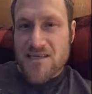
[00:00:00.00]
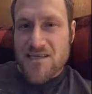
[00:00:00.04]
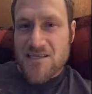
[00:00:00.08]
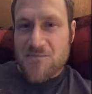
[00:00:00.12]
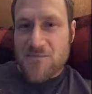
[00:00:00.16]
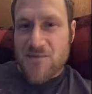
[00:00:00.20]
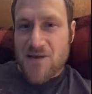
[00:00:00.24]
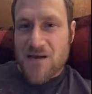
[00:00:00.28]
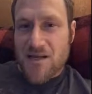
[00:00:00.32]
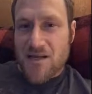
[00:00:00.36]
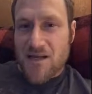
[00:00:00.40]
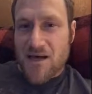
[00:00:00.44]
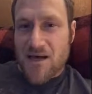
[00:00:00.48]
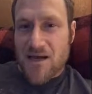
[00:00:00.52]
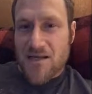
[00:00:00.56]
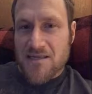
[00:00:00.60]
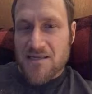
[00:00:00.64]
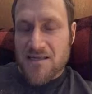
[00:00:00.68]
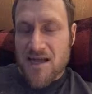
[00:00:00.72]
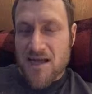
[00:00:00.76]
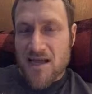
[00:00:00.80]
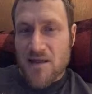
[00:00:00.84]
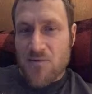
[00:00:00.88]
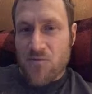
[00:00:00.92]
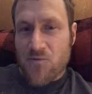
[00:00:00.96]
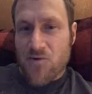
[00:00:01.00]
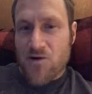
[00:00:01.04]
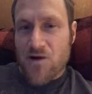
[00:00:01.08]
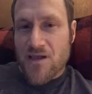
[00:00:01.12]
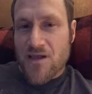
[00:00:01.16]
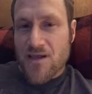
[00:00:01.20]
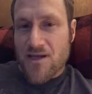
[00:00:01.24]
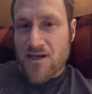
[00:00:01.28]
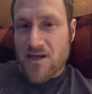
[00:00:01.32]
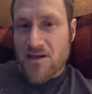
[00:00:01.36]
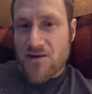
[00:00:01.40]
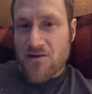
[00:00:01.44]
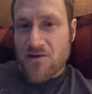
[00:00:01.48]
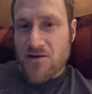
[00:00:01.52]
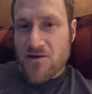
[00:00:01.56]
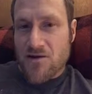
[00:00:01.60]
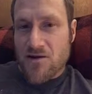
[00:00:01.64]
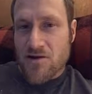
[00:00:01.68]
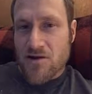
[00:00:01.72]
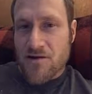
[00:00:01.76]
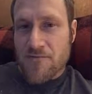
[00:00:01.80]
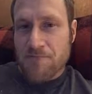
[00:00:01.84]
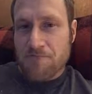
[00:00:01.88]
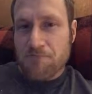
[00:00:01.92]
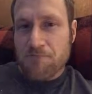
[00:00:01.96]
I spend a lot of time working on
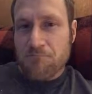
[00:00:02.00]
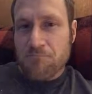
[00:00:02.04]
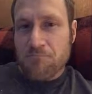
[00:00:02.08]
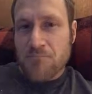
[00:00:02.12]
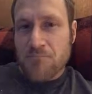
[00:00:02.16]
her